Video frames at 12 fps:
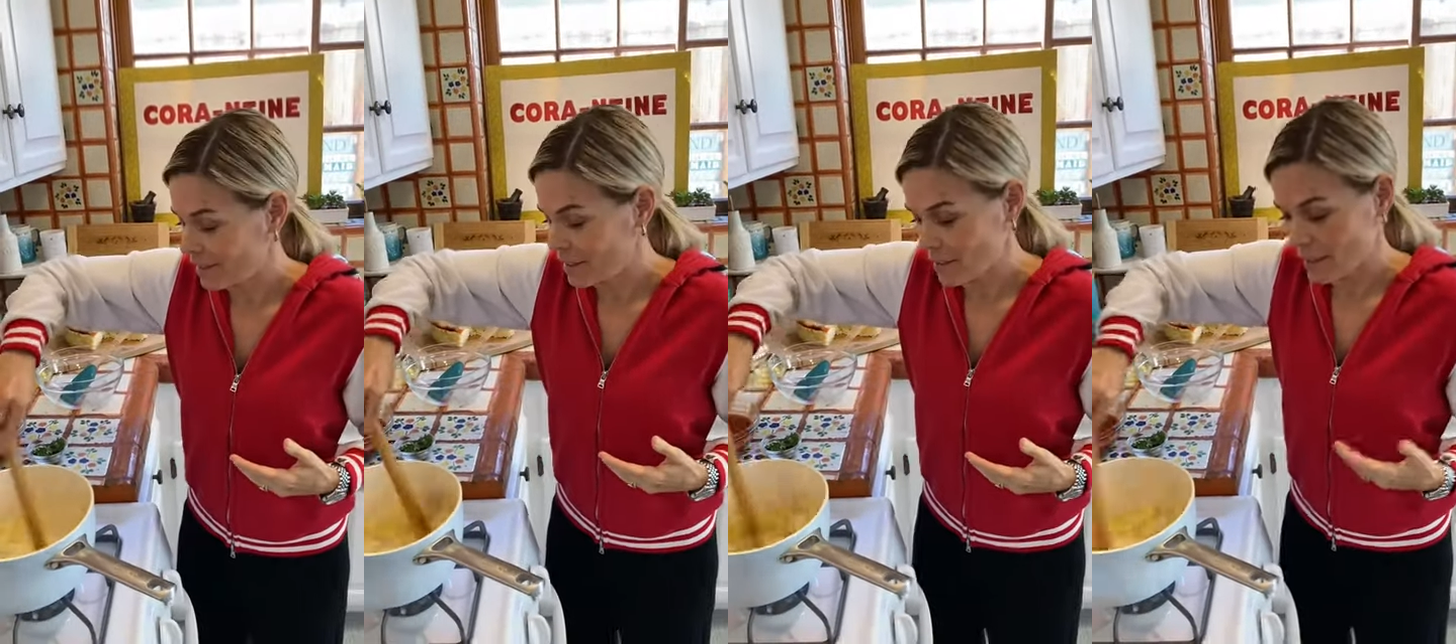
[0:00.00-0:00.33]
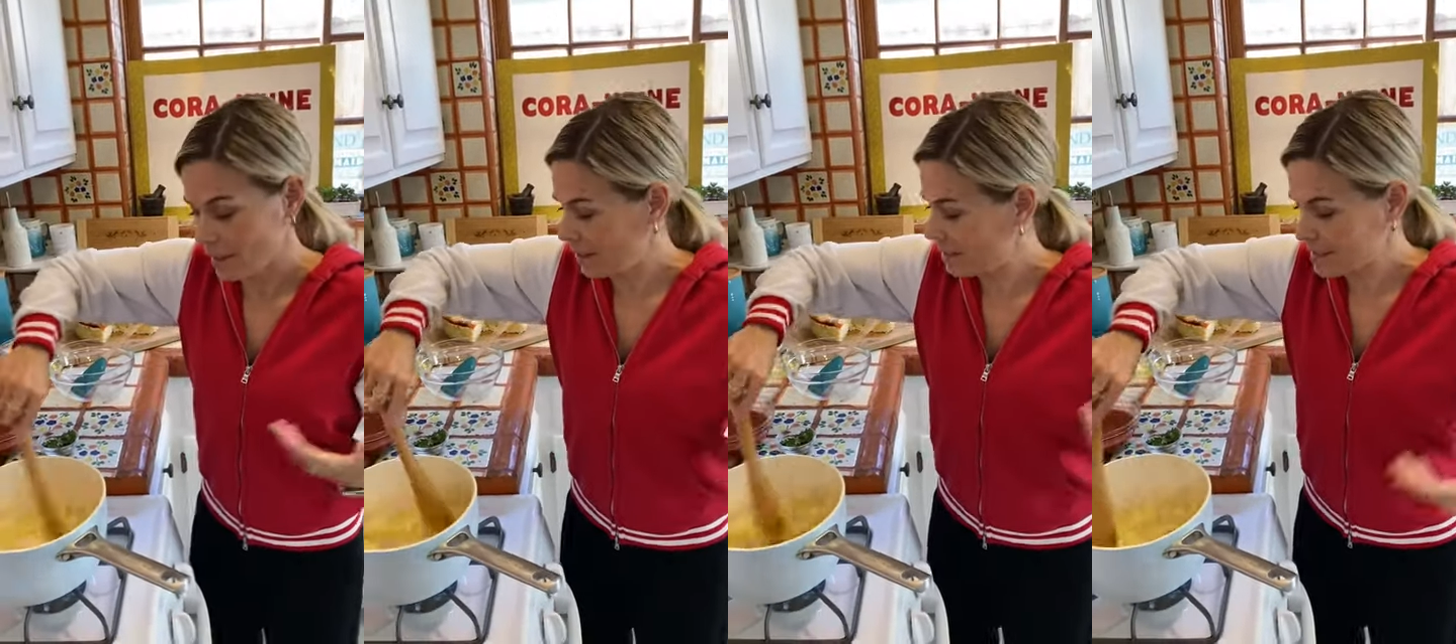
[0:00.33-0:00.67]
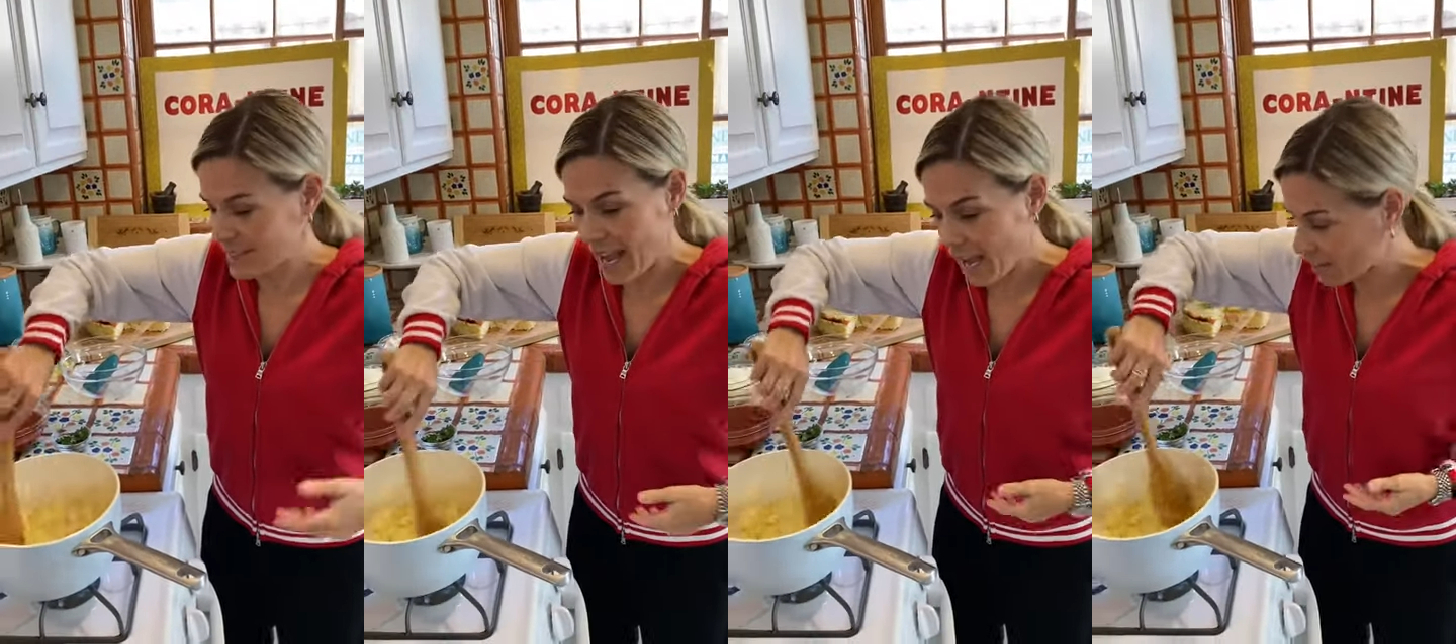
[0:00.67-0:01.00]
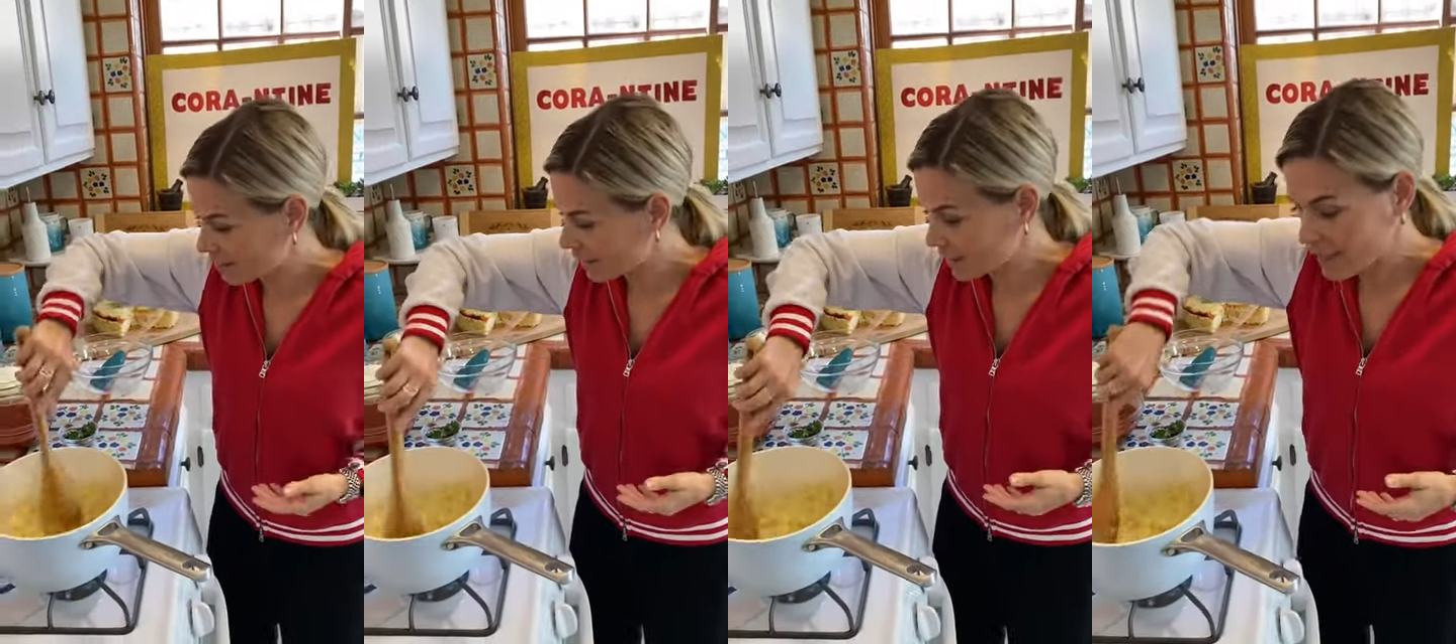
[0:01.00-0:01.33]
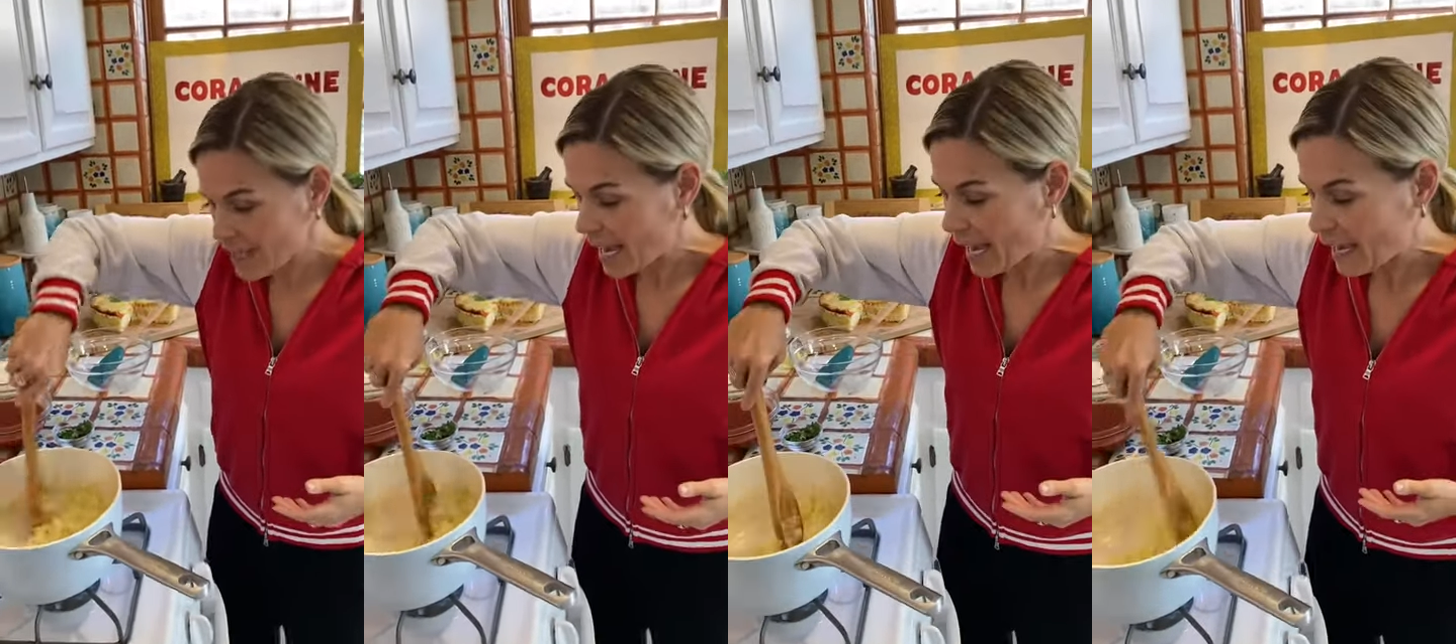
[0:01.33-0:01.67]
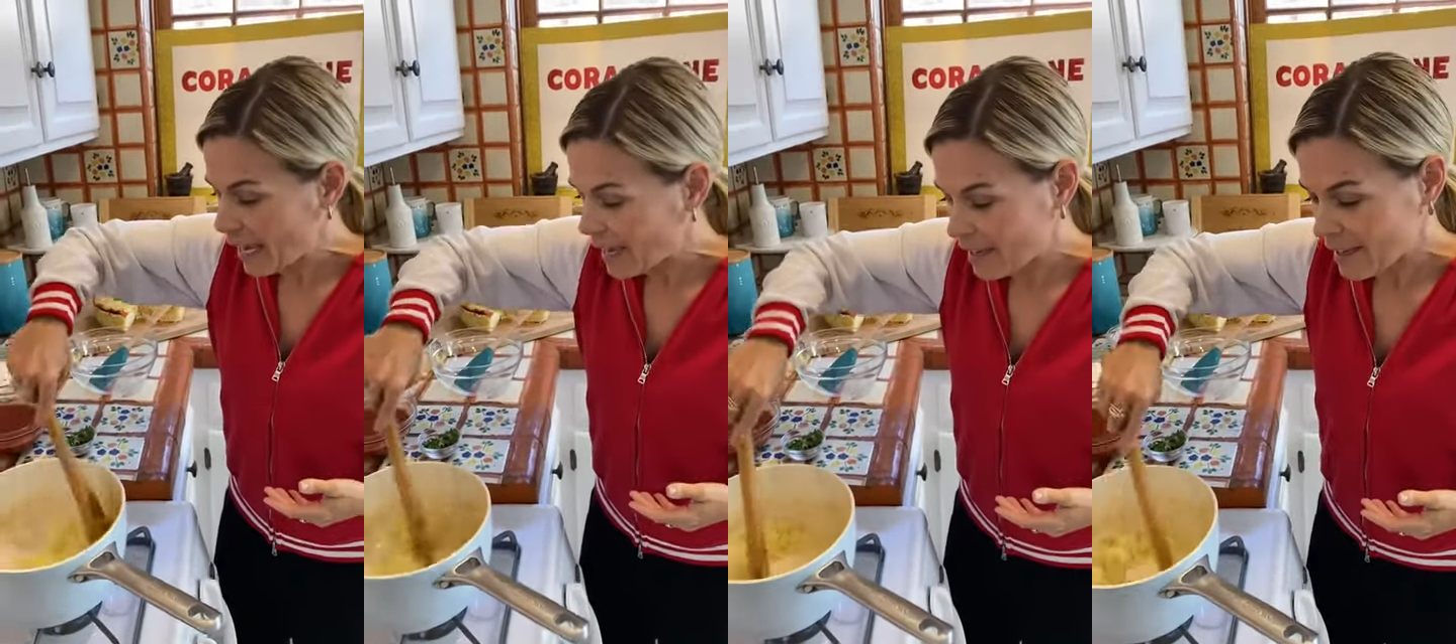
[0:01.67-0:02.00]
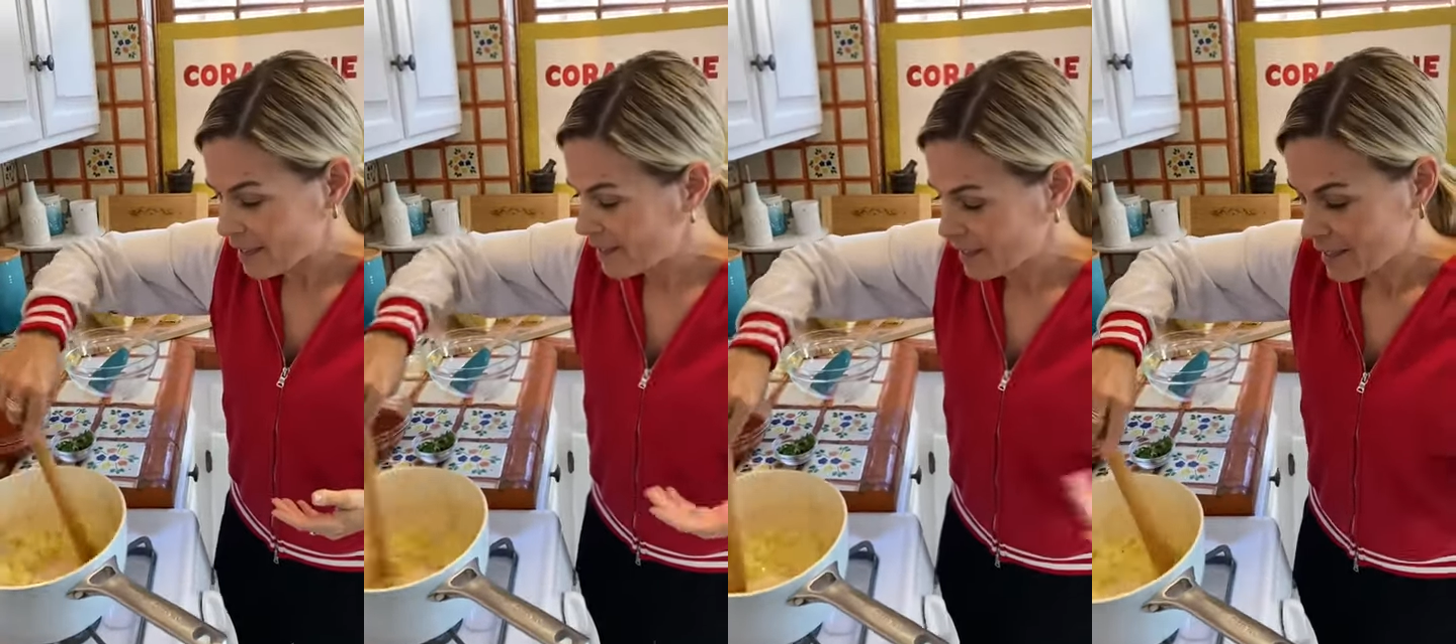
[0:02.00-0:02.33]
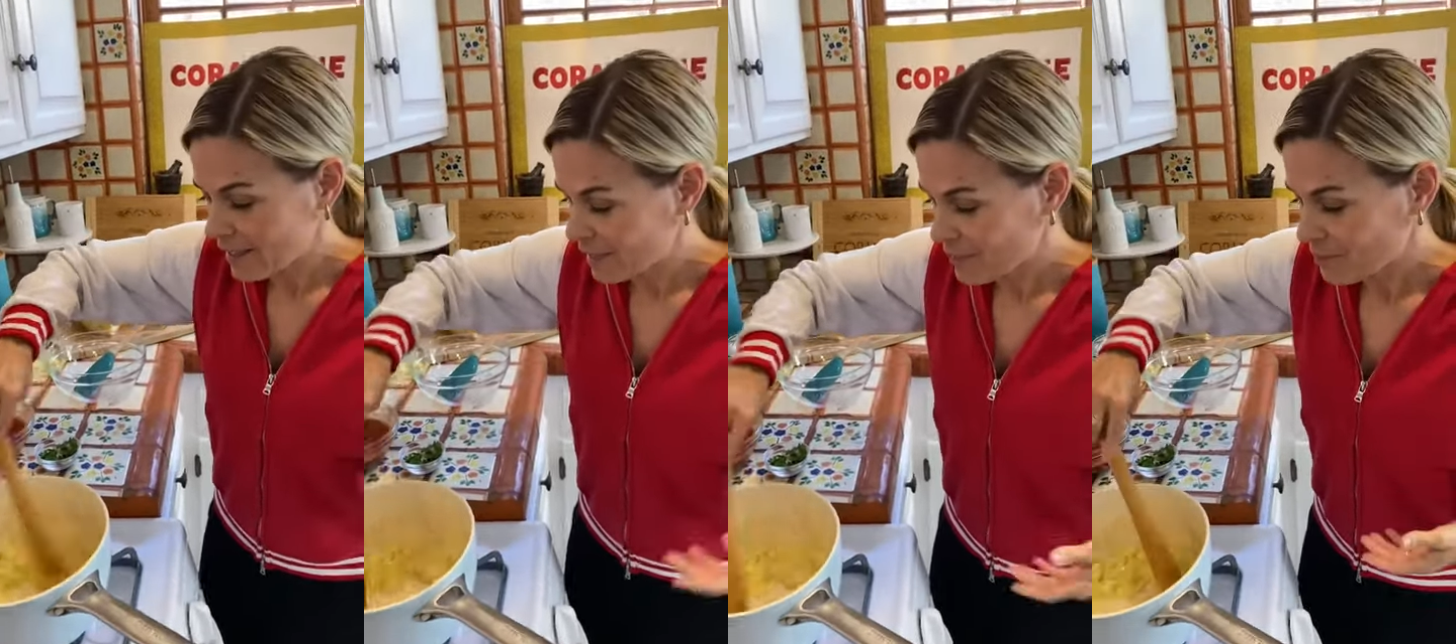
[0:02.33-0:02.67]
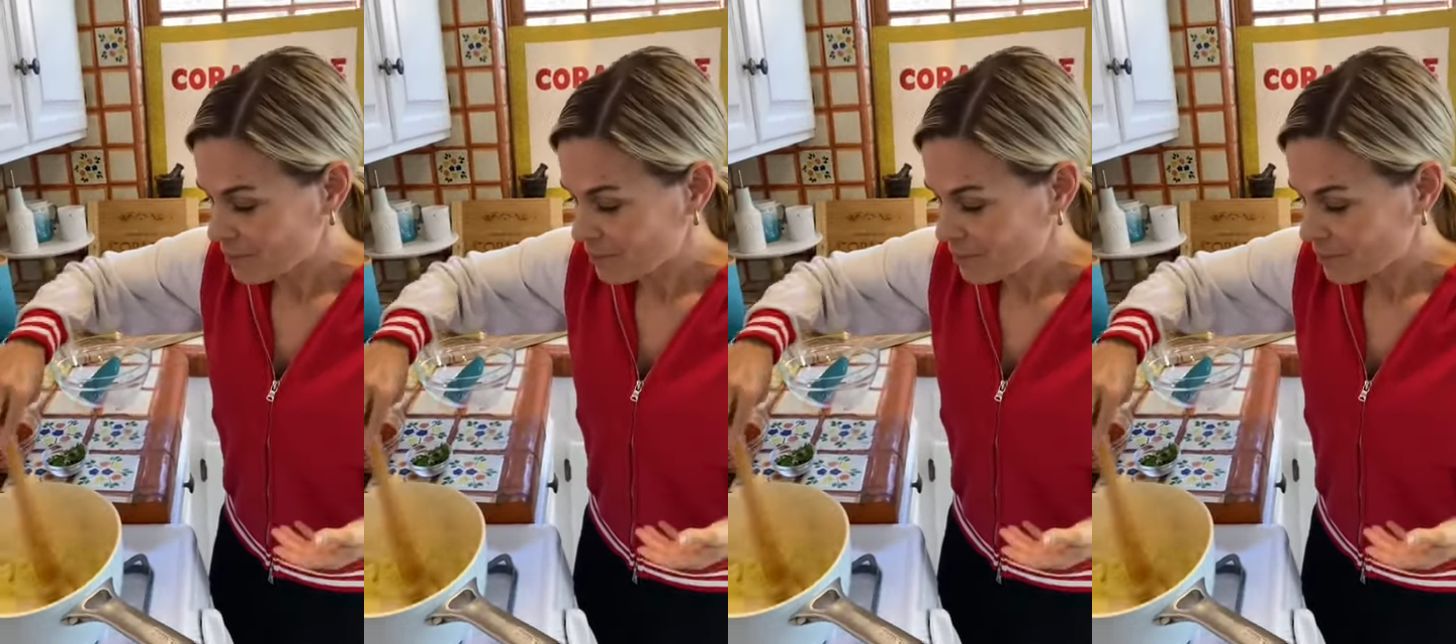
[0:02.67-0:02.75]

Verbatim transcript: usually exactly. cook. Maybe even for people who cook.